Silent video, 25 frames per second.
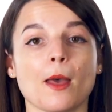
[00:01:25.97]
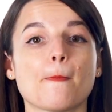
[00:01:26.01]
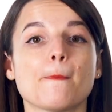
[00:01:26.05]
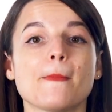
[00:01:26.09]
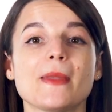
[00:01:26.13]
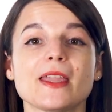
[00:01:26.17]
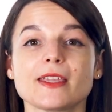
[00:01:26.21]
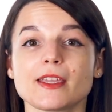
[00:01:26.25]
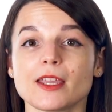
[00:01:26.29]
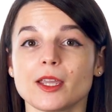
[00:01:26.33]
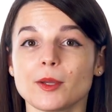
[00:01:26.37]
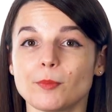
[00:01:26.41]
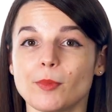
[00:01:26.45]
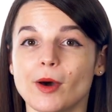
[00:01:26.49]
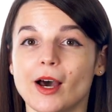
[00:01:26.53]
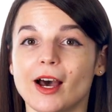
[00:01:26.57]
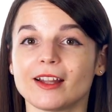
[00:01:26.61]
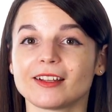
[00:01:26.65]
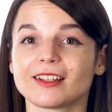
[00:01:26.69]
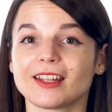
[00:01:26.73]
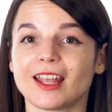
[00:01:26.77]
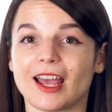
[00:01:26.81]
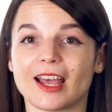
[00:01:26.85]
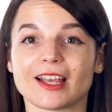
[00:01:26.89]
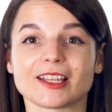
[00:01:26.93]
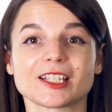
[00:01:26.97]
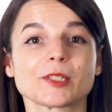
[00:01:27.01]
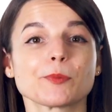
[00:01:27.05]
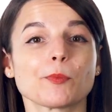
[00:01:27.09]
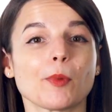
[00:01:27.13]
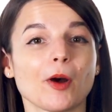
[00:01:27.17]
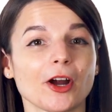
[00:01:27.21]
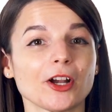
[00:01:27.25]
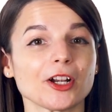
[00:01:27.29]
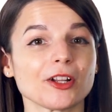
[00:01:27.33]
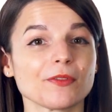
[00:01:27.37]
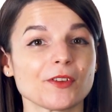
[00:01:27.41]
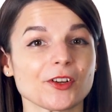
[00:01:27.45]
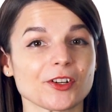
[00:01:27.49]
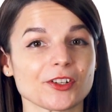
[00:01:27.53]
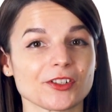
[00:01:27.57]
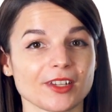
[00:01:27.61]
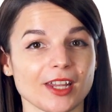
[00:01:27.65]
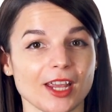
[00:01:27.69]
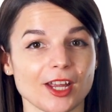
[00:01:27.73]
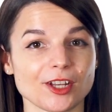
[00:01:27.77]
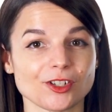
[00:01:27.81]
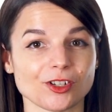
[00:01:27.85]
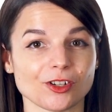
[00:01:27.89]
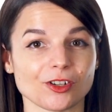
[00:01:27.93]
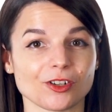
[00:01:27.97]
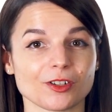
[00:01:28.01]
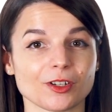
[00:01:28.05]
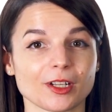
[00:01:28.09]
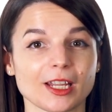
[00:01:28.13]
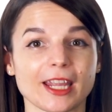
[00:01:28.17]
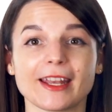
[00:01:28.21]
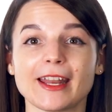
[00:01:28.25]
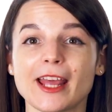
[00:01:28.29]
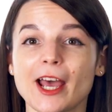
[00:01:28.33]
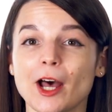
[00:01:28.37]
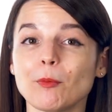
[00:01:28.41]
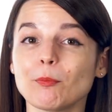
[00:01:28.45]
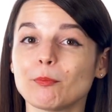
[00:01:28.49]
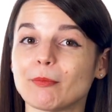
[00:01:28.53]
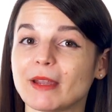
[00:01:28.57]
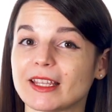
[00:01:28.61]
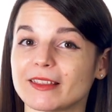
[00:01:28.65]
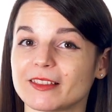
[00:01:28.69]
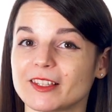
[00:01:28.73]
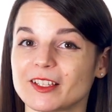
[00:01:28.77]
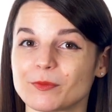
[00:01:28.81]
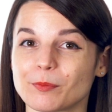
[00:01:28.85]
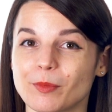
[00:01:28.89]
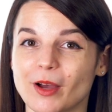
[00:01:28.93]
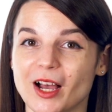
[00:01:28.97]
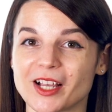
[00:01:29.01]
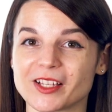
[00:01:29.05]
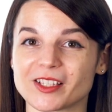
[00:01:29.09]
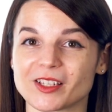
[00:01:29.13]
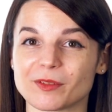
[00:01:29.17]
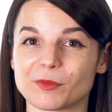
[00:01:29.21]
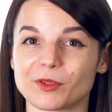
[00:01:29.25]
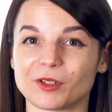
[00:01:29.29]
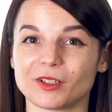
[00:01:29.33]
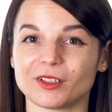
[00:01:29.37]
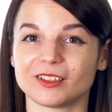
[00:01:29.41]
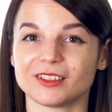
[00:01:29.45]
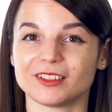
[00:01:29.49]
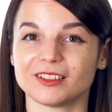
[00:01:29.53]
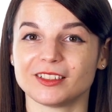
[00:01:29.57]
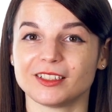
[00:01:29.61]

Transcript: Making podcasts part of your schedule can help make this possible.